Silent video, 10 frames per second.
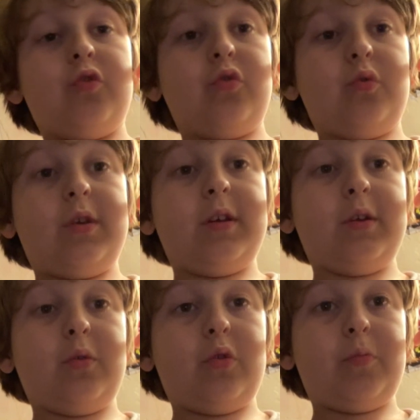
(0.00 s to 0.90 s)
to
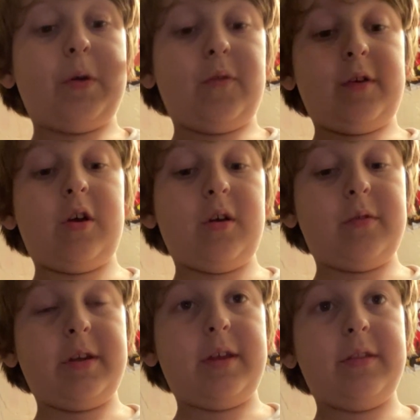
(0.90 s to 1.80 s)
Heroes Power of the
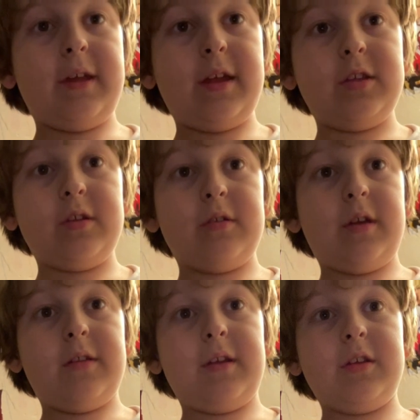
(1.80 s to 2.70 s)
Gauntlet, and then
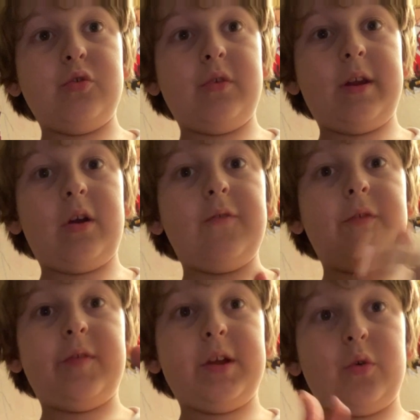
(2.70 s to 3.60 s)
you get off
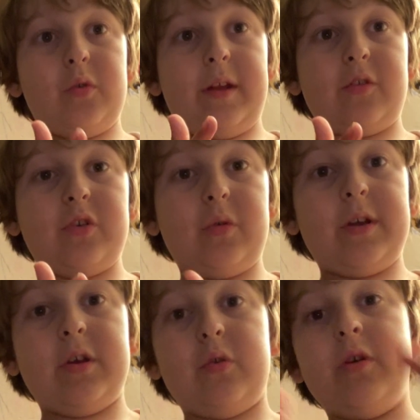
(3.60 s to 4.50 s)
of Heroes that show
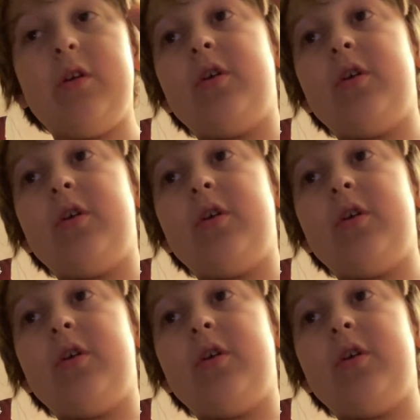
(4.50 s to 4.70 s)
and go